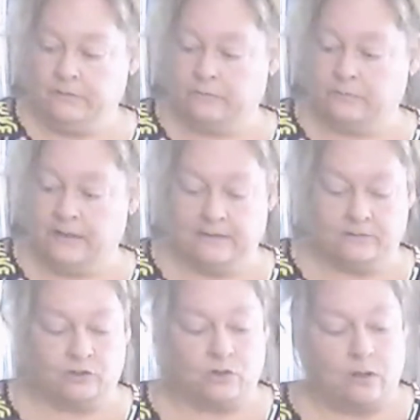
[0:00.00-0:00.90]
Okay, and it's
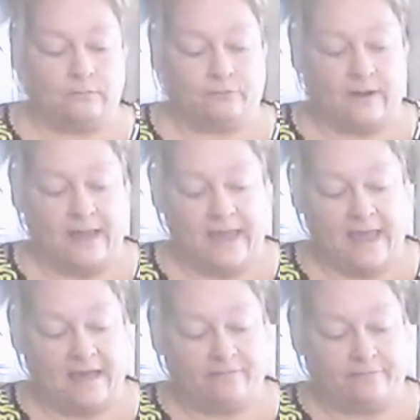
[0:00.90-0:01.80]
just calling for a
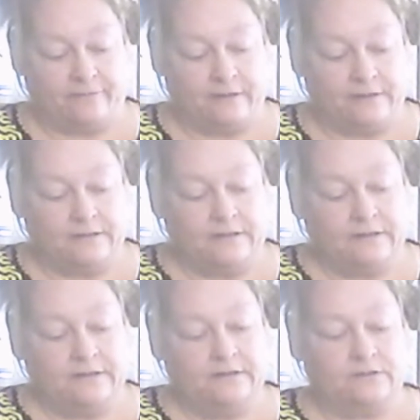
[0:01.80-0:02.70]
half,
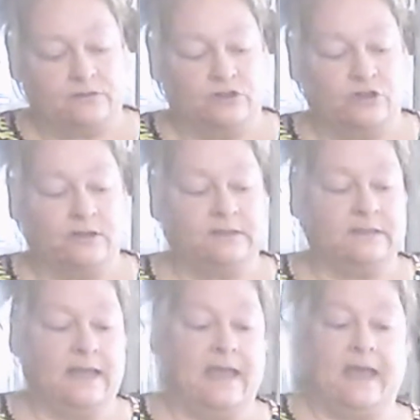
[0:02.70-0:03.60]
so just
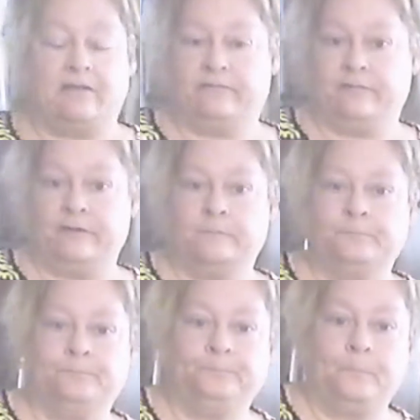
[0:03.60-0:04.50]
a half
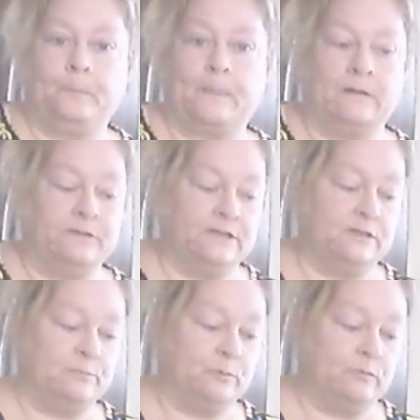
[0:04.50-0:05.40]
of a
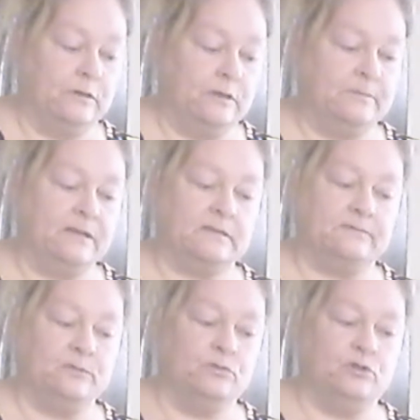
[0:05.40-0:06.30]
teaspoon. Because
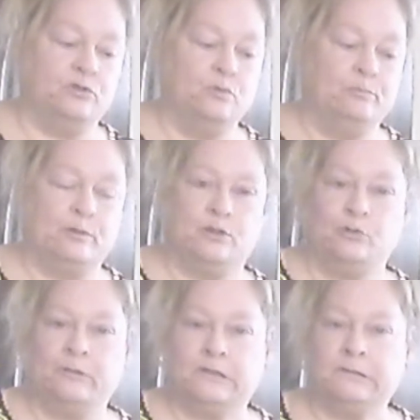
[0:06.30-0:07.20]
if you do put
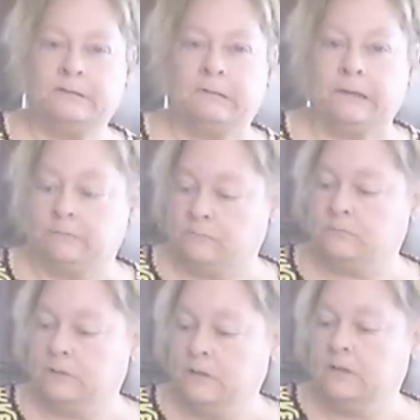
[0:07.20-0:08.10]
too much in there, I
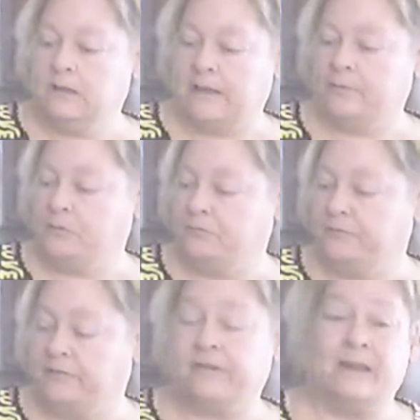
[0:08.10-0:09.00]
don't know if
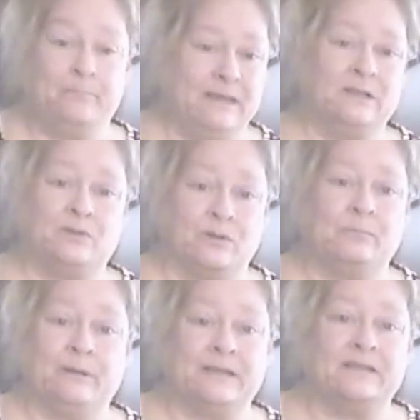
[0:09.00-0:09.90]
you've ever had baking soda,
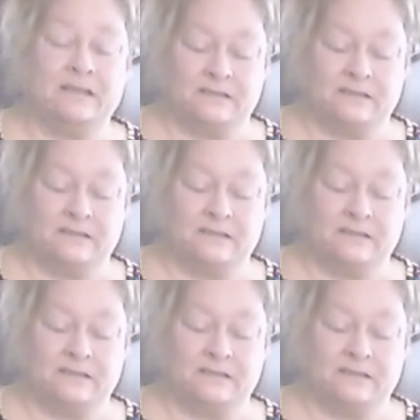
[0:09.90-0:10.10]
but it'd